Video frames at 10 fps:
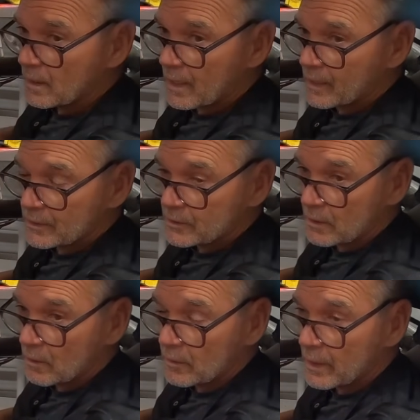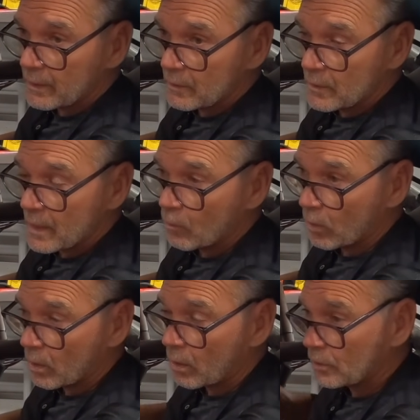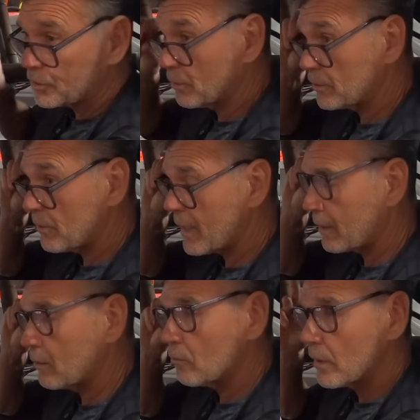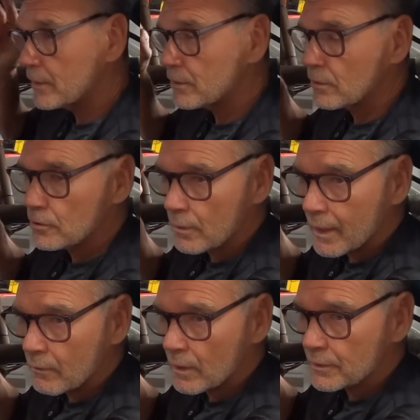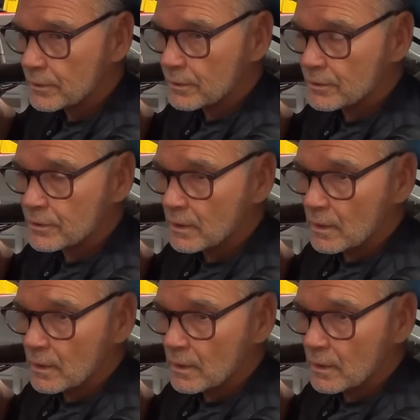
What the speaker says: guys, you know, that were all short track racers, drag racers,